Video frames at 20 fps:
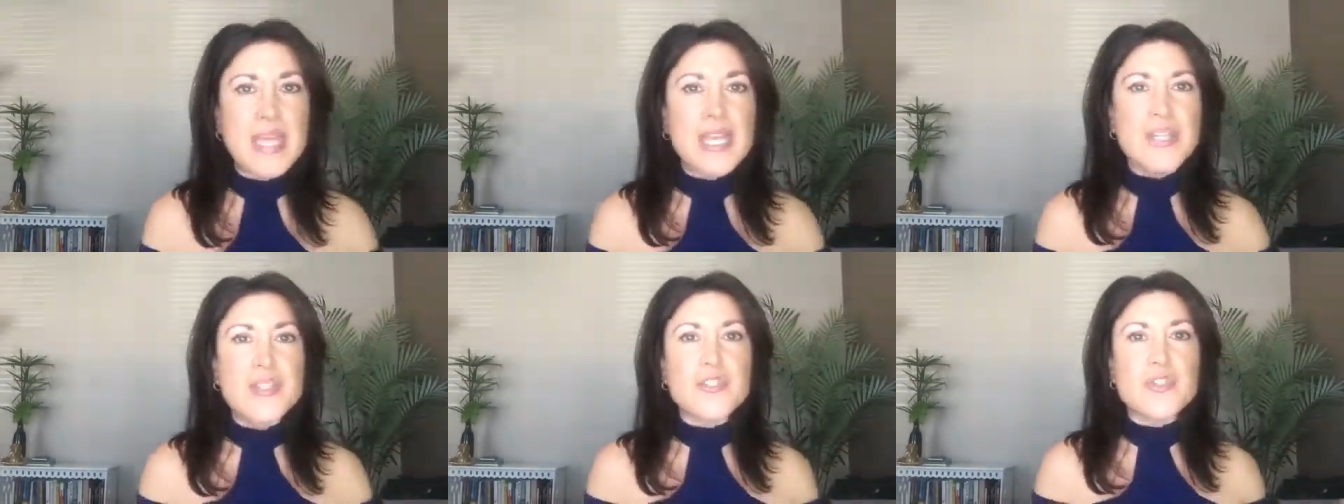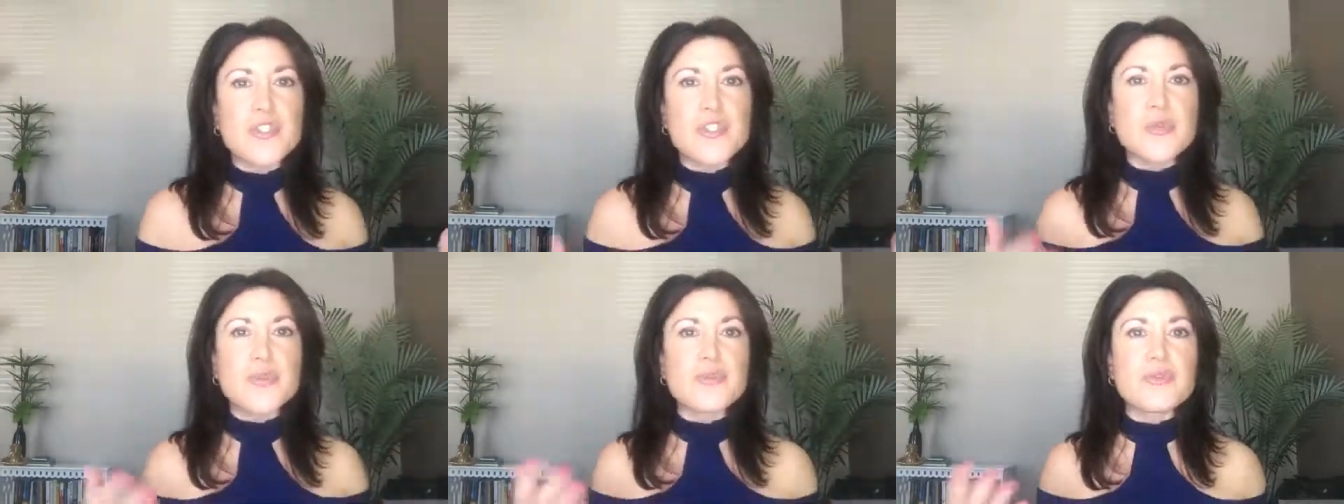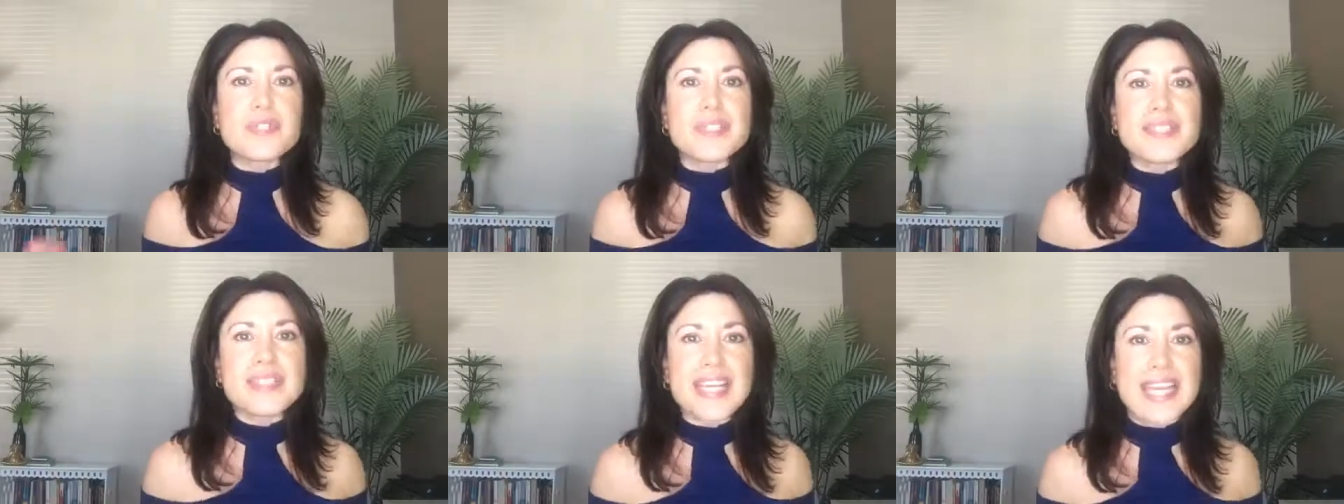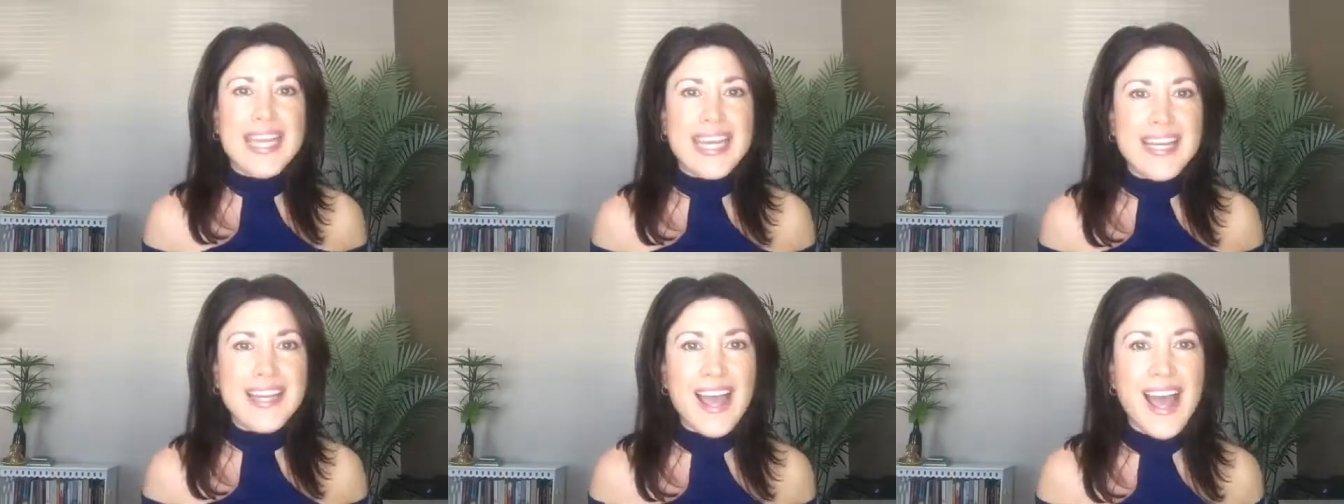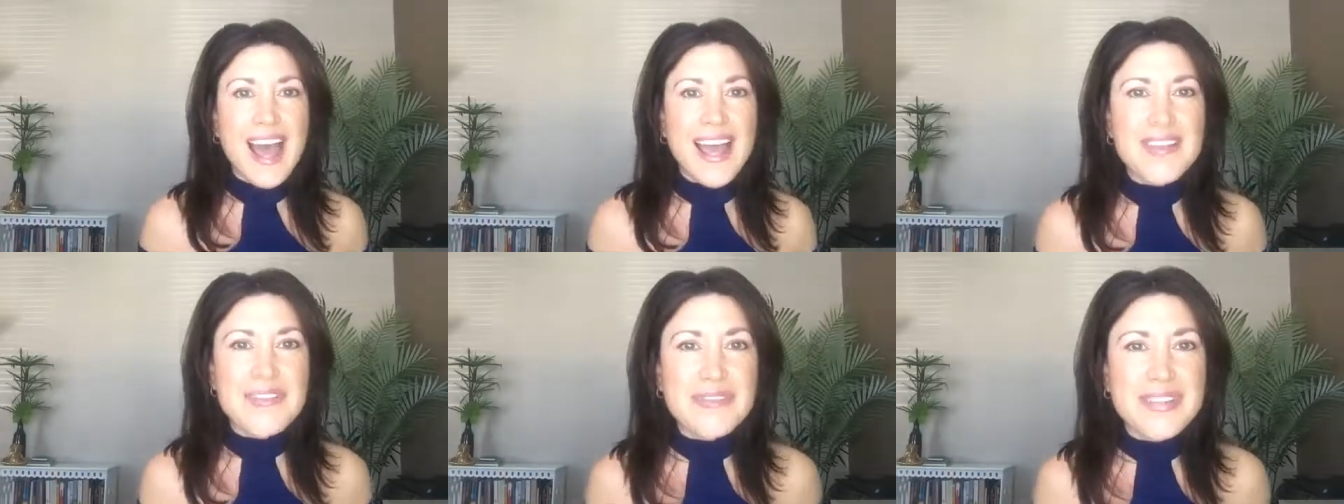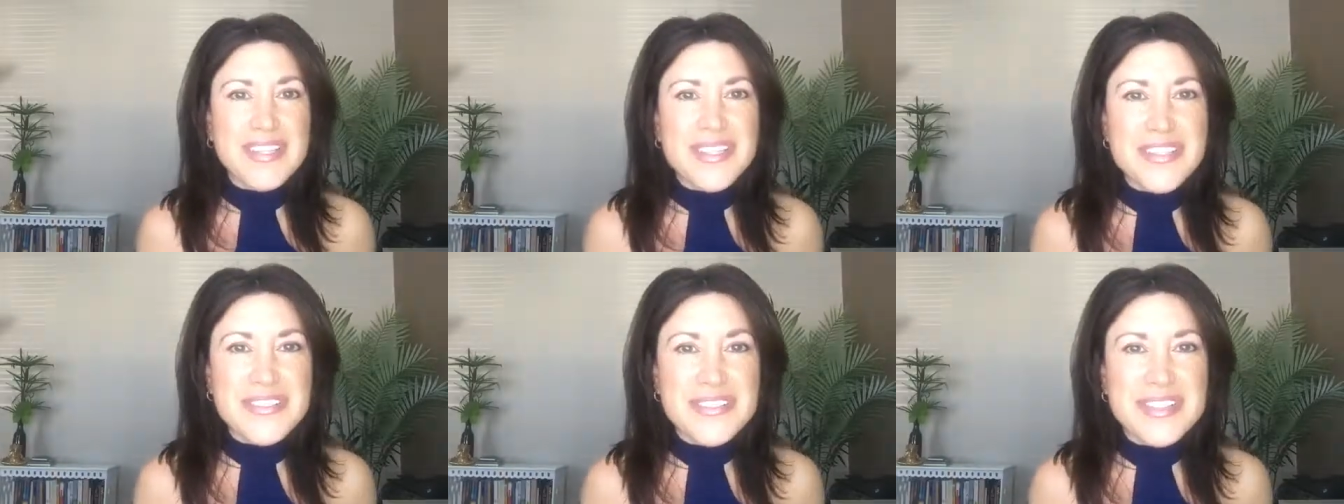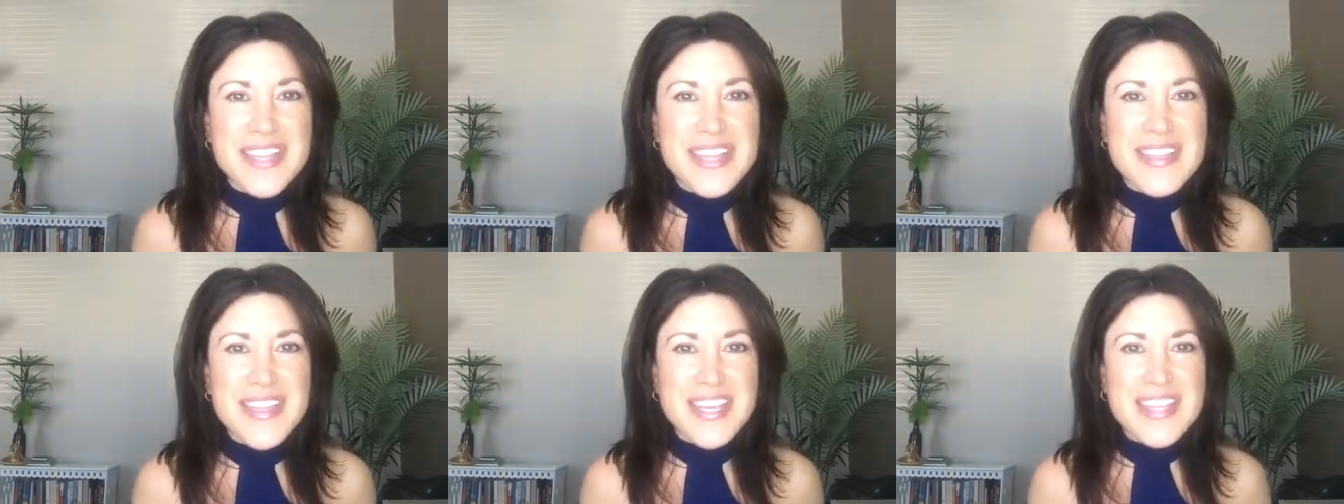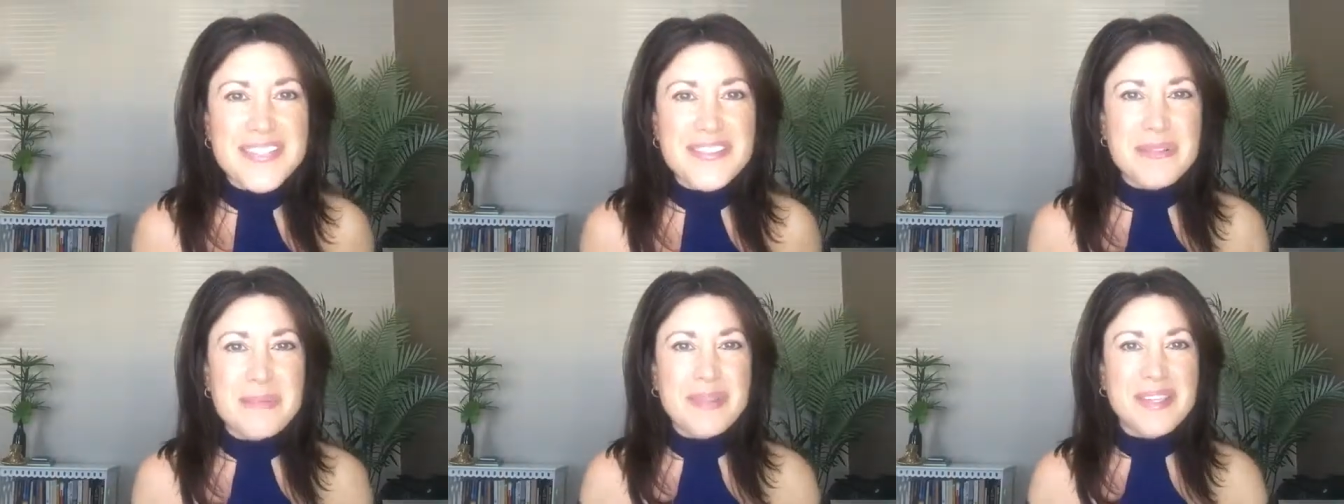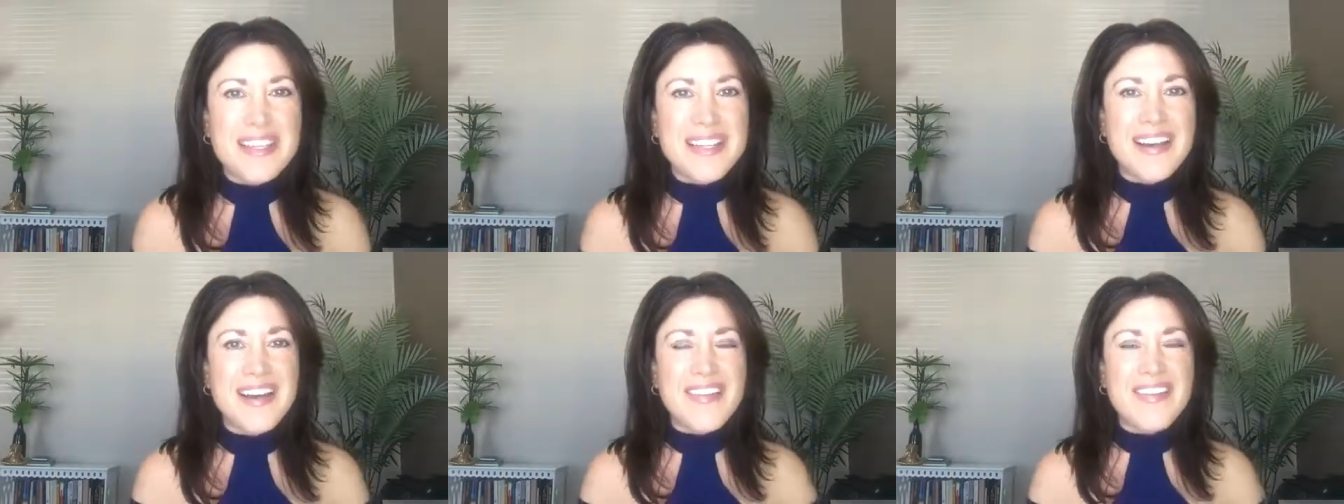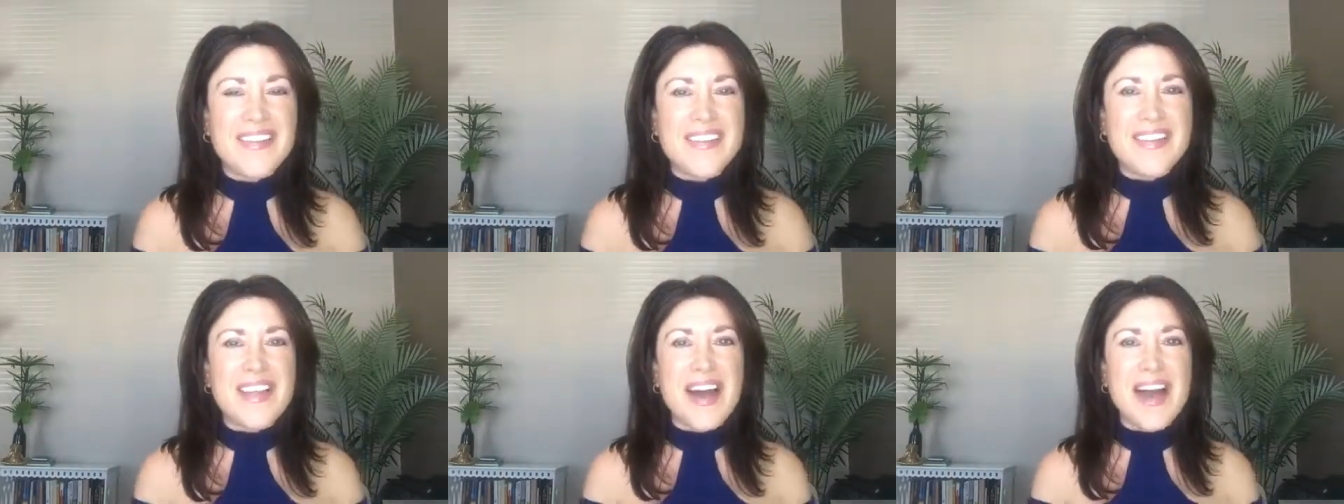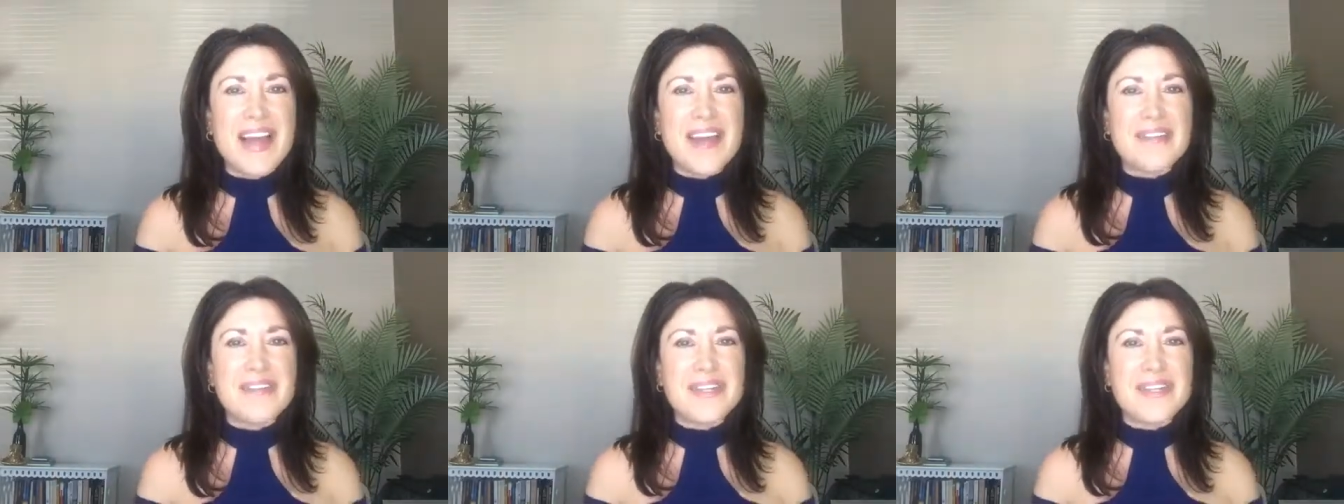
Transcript: Do you relate? Hi Victory, thanks for being on the live.